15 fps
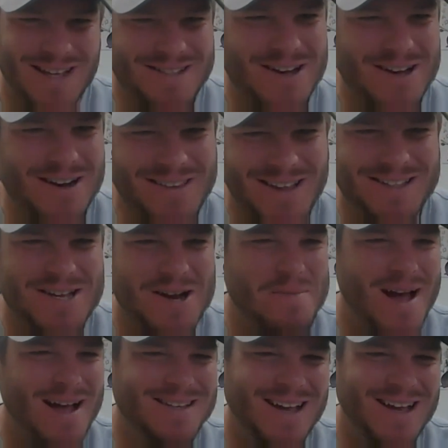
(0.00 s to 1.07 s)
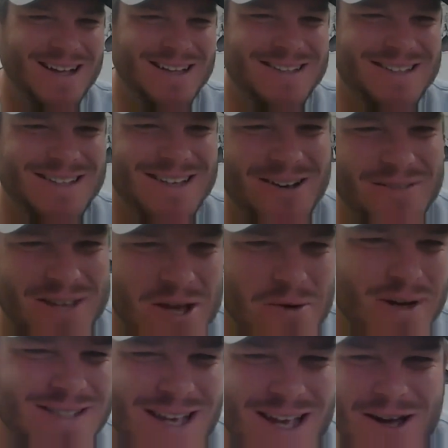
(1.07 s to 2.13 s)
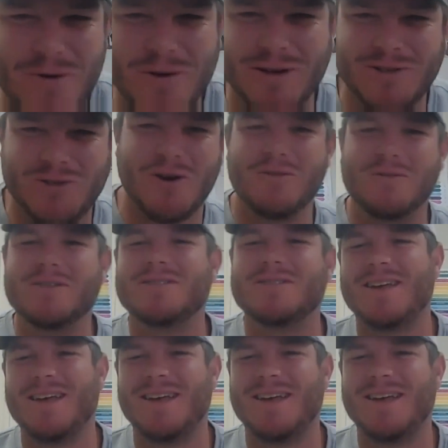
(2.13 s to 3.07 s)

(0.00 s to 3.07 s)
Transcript: That's our that's our mascot. The so Drovers. USAO or Drovers.